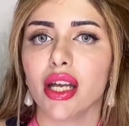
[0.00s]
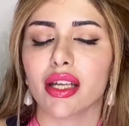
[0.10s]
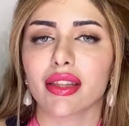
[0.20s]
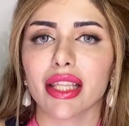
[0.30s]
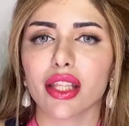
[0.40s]

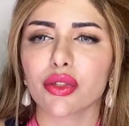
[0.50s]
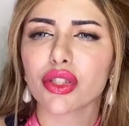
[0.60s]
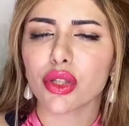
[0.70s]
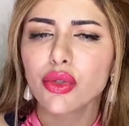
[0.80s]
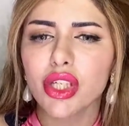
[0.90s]
then there is
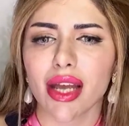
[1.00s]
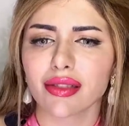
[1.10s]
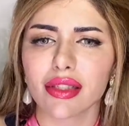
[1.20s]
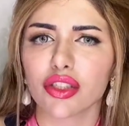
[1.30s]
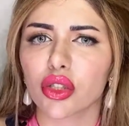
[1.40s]
no
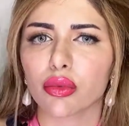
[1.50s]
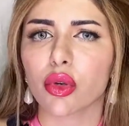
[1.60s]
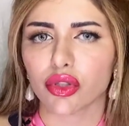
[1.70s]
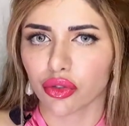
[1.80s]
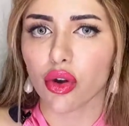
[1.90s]
chance that you
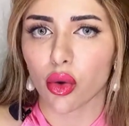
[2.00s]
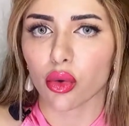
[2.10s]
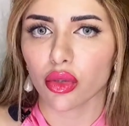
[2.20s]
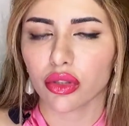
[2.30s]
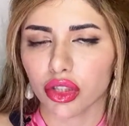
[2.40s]
won't grow.
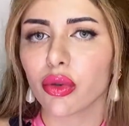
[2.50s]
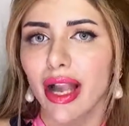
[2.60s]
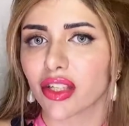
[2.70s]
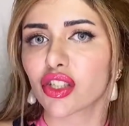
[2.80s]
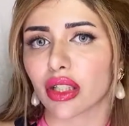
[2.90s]
You
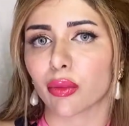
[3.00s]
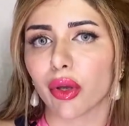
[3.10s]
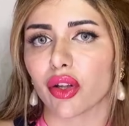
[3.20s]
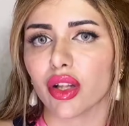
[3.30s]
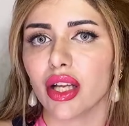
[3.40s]
actually
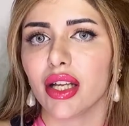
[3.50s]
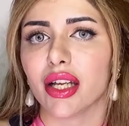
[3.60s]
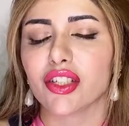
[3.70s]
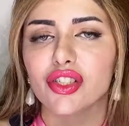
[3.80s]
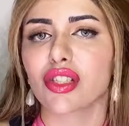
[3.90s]
will.
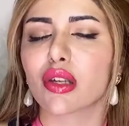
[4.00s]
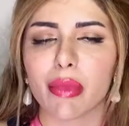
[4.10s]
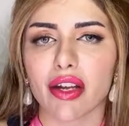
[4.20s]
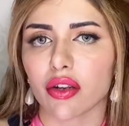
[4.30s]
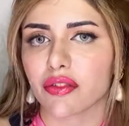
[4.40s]
It's just a
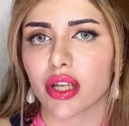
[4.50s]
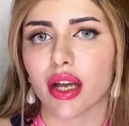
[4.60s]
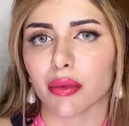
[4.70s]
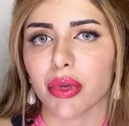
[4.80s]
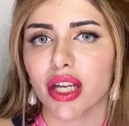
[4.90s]
matter of
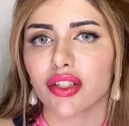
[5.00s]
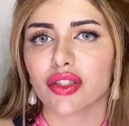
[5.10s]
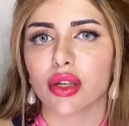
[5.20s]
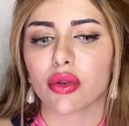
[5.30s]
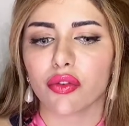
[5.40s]
time.
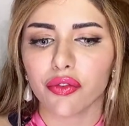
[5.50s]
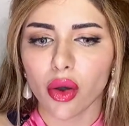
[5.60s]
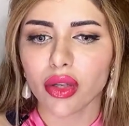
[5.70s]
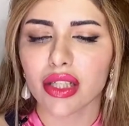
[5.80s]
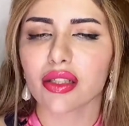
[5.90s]
So
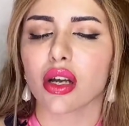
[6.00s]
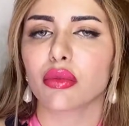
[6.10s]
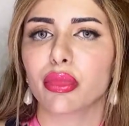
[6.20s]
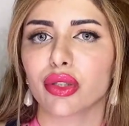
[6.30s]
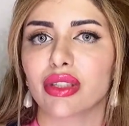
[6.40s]
focus
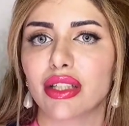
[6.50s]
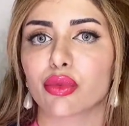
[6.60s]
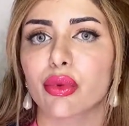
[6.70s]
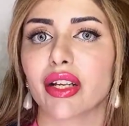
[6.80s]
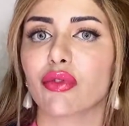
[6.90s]
on building
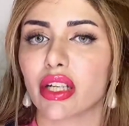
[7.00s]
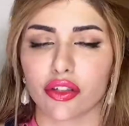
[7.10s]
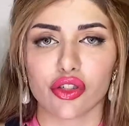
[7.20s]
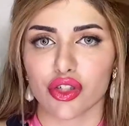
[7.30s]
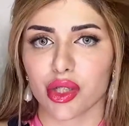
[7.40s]
great
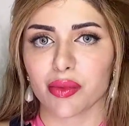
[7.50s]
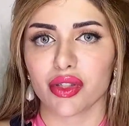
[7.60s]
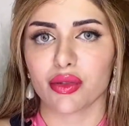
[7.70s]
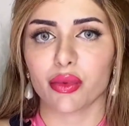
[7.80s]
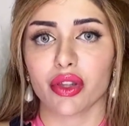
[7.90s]

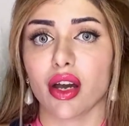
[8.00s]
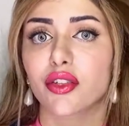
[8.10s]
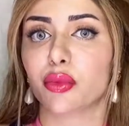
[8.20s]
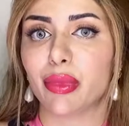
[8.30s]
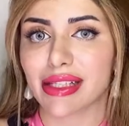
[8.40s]
relationships with
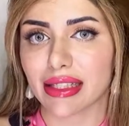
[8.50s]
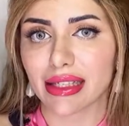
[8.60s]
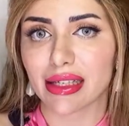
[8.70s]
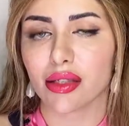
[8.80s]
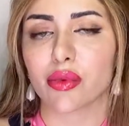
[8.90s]
other
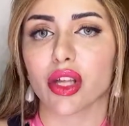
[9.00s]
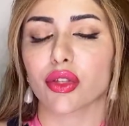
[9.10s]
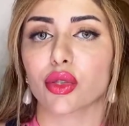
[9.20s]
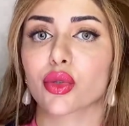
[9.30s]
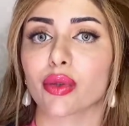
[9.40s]
businesses, with
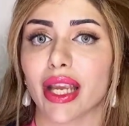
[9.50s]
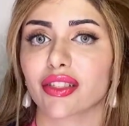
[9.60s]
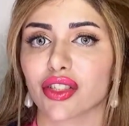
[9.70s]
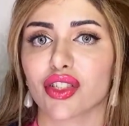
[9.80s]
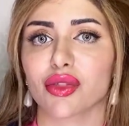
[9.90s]
other
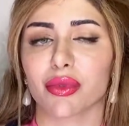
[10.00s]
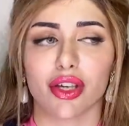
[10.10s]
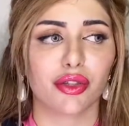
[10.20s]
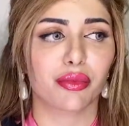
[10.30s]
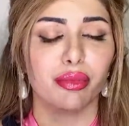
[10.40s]
creators, with
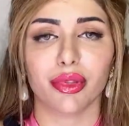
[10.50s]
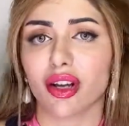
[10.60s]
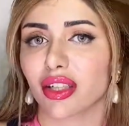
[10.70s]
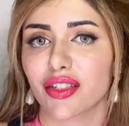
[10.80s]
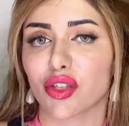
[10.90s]
other
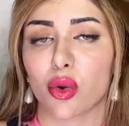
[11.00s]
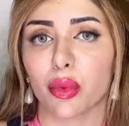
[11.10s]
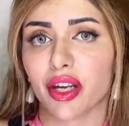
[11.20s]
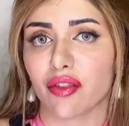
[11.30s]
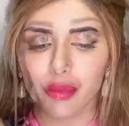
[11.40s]
bloggers or
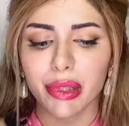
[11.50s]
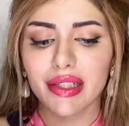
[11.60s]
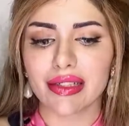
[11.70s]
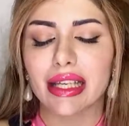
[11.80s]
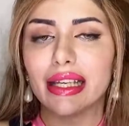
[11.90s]
whatever,
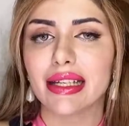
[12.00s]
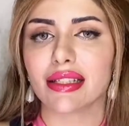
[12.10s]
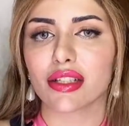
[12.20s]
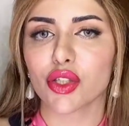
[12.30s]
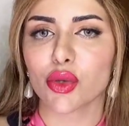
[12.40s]
because it is
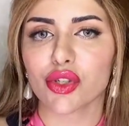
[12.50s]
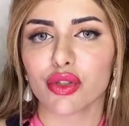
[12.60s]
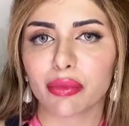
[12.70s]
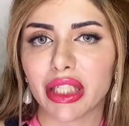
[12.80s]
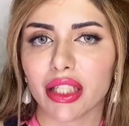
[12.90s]
a social
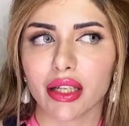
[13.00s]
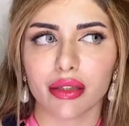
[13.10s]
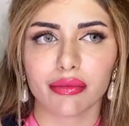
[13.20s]
media